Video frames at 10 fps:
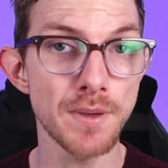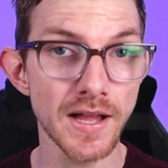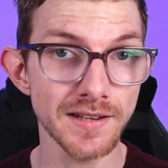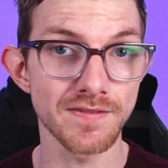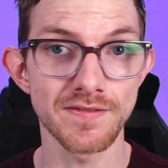
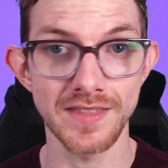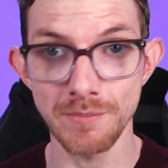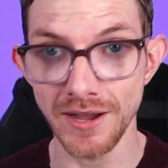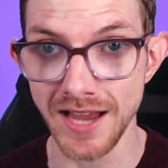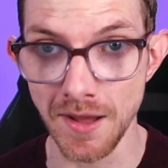but they
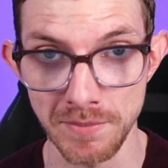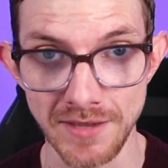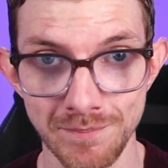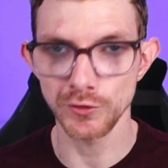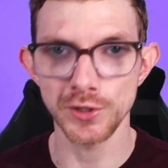might not
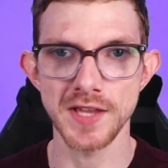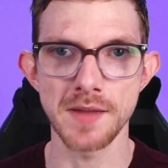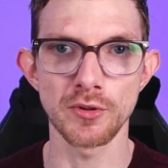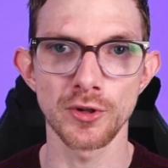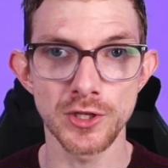be. For
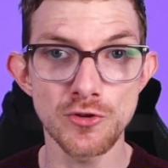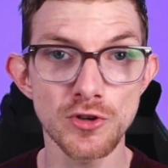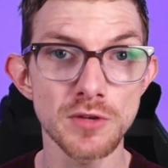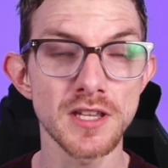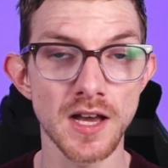example, you
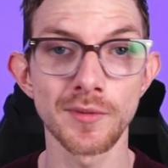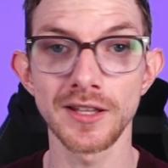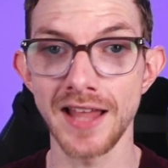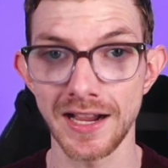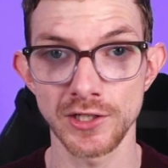could become
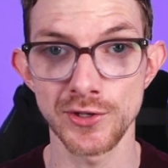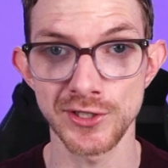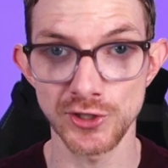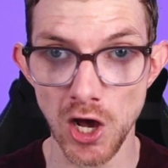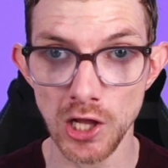
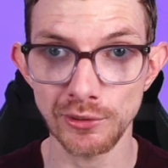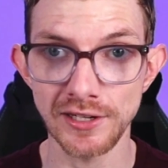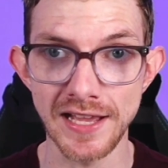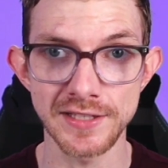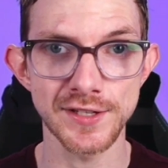lactose
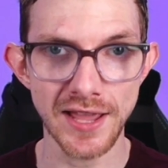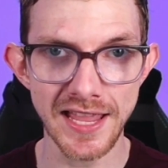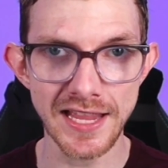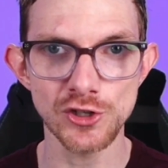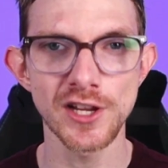intolerant as you
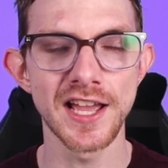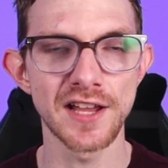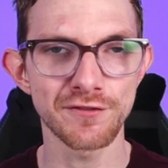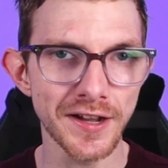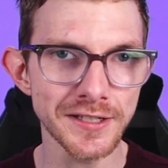age
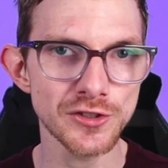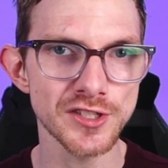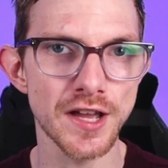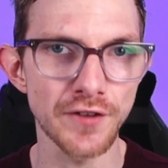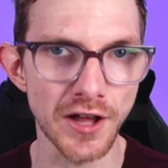and find
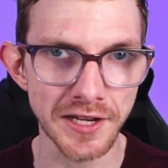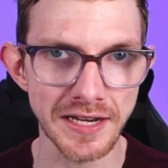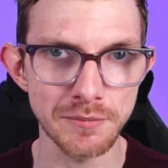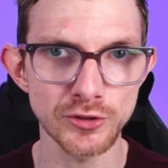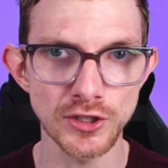yourself
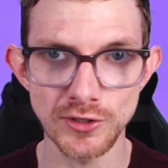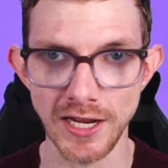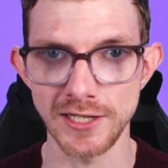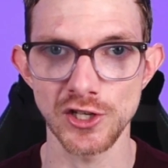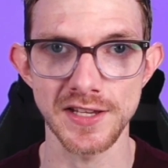unable to
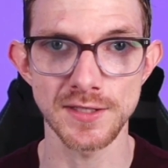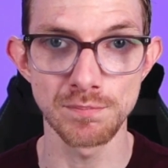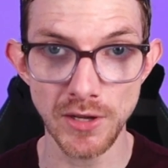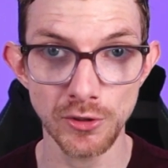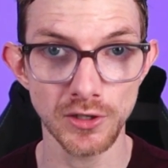digest
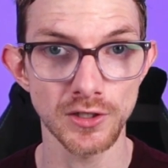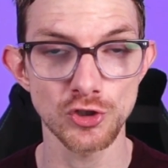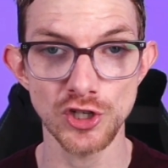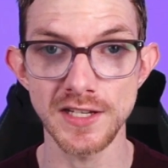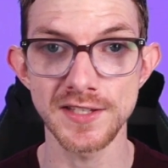milk,
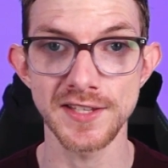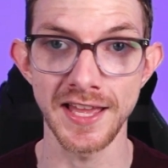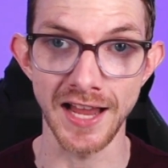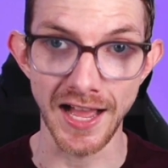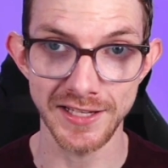cheese,
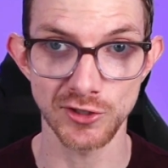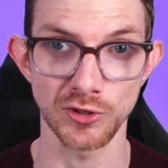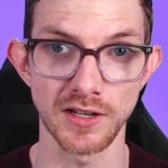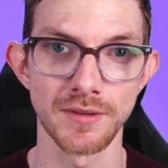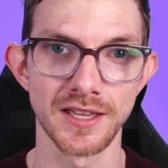and ice
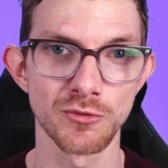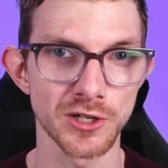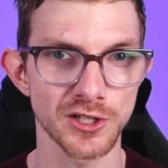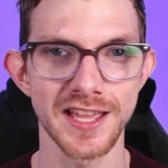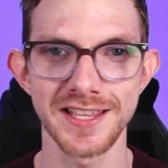cream, in
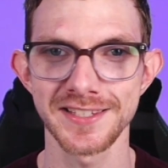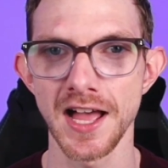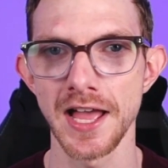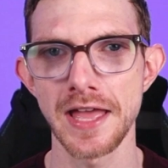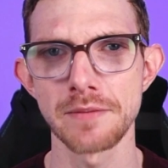which case
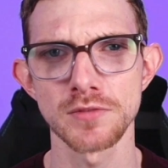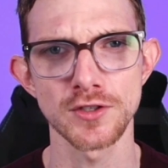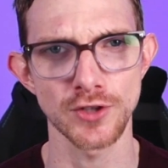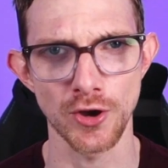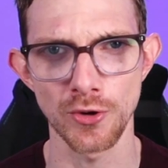I am
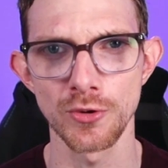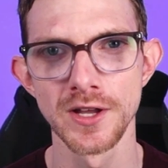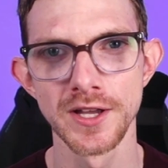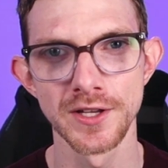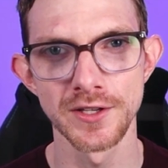so
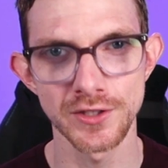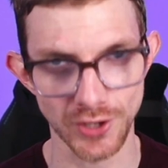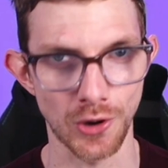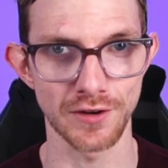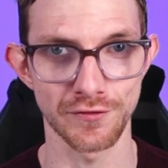
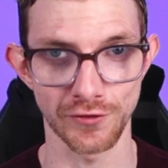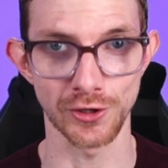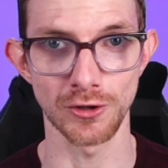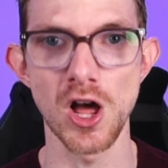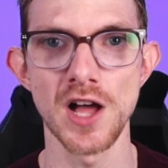sorry for
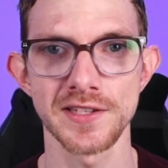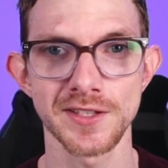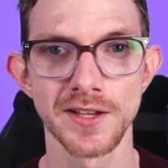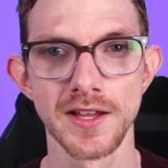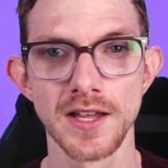your
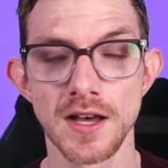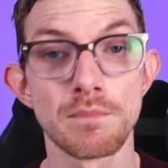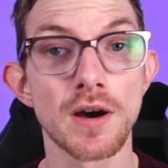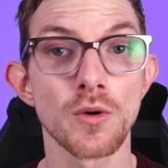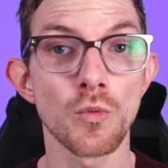loss.
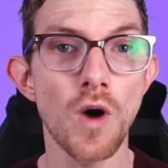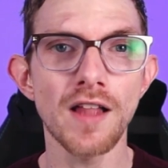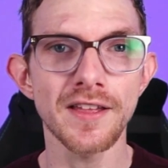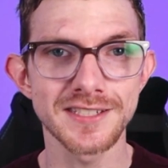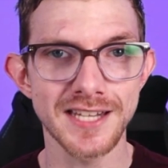But
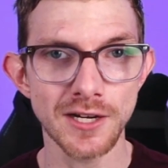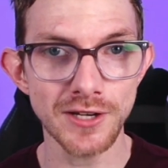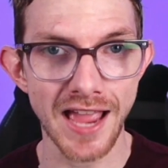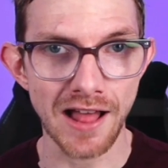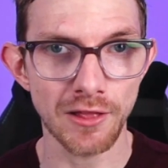while a
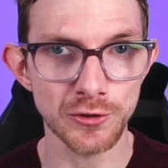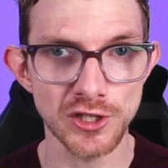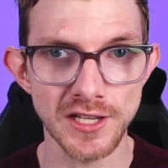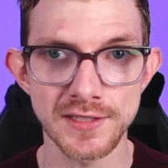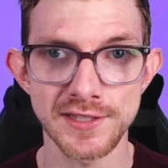dairy
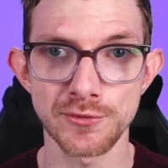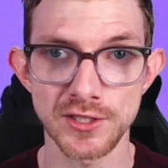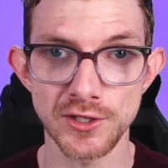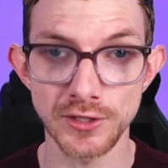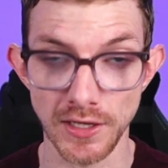allergy is the
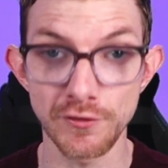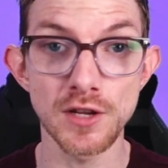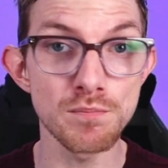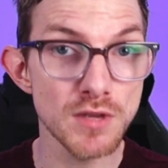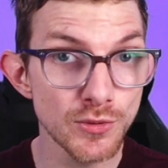result of
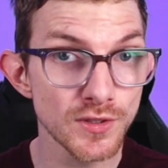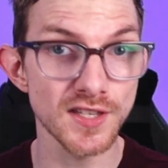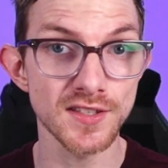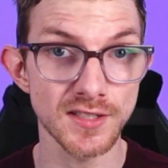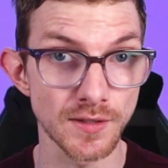an immune
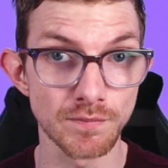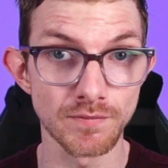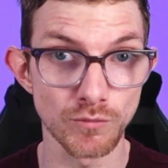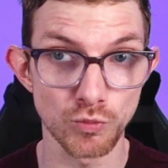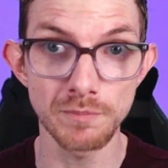
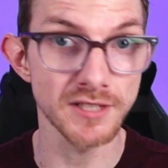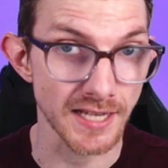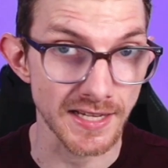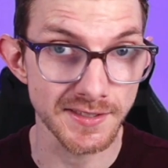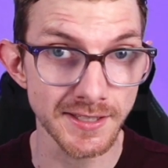system
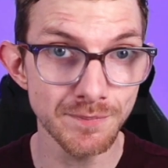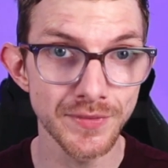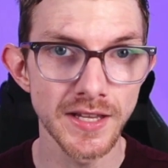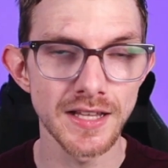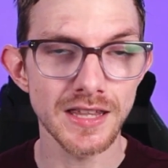whoopsie-daisy,
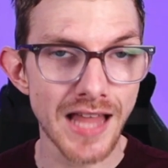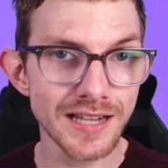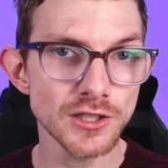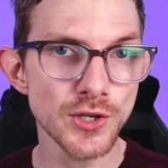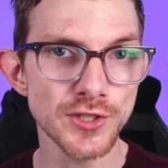
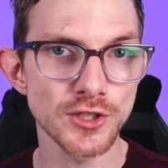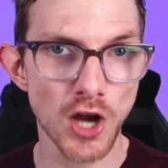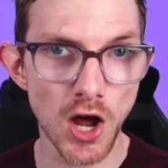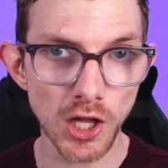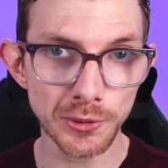lactose
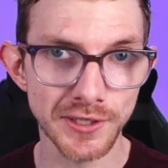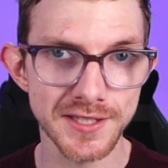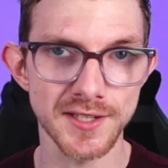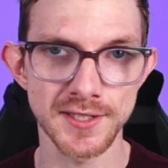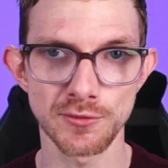
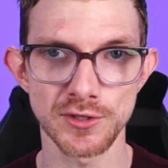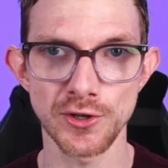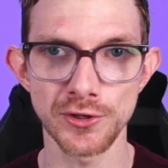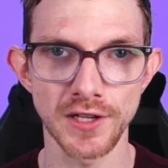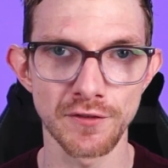intolerance is the
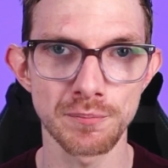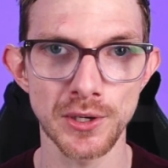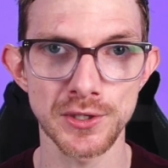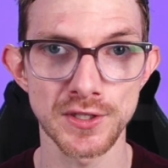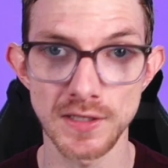result of a
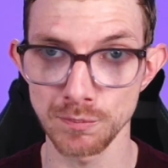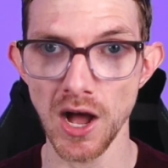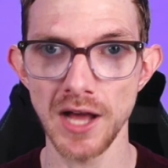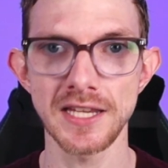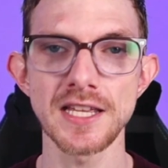person's
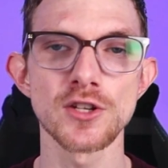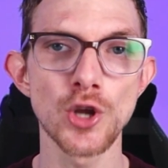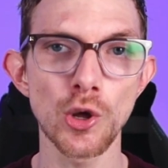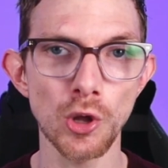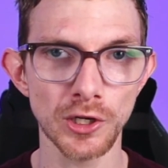body
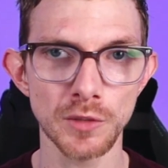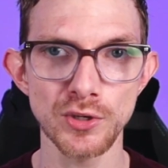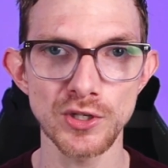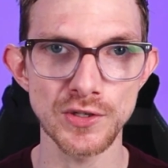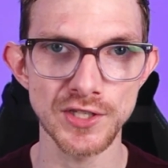no longer
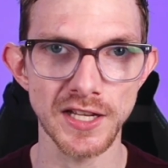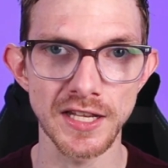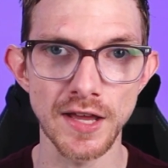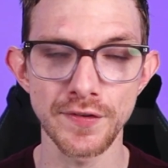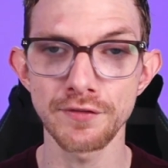producing
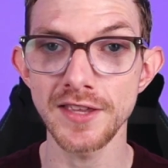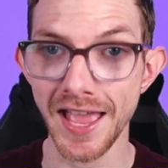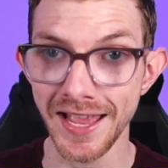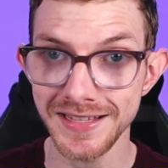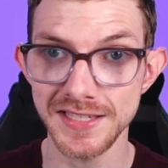enough of
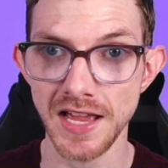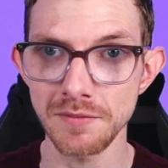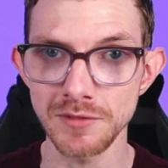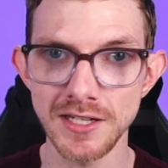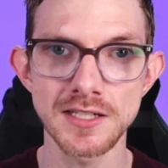the
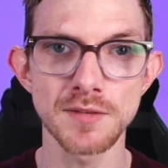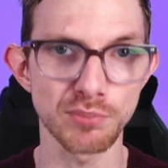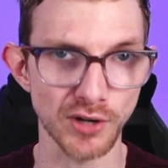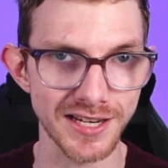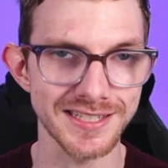enzyme needed to
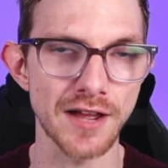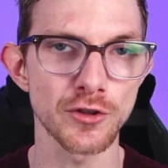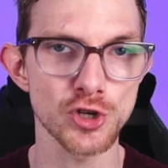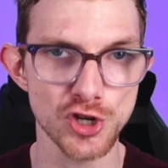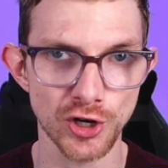break down
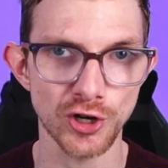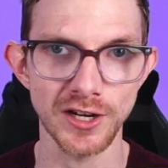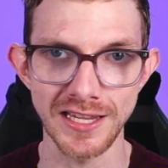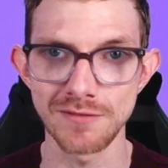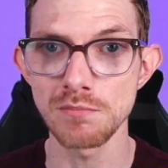the
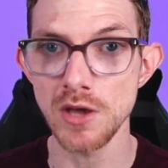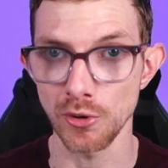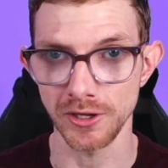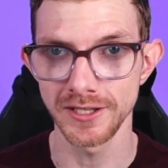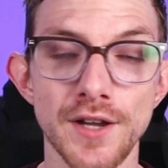sugar in
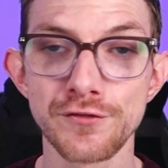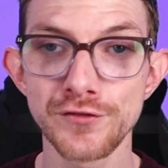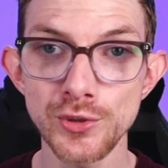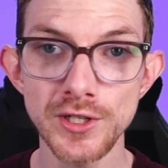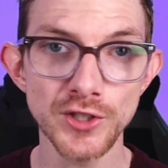milk. A
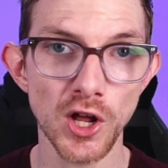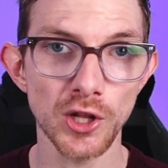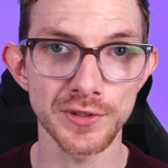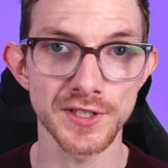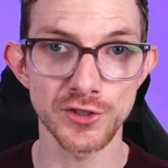food
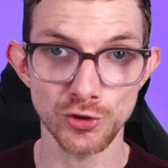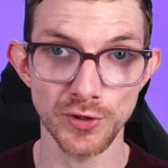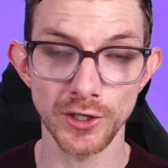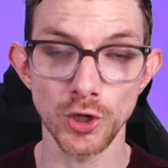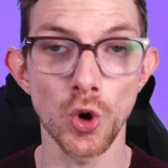intolerance is
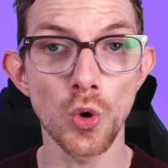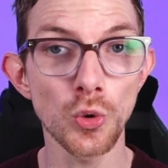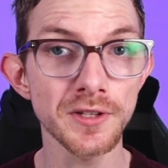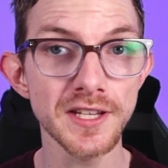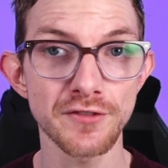triggered
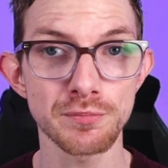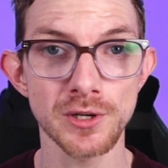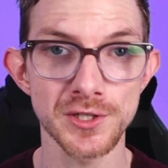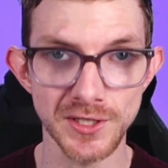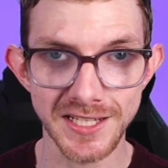only if a
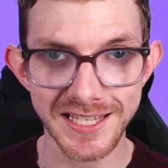person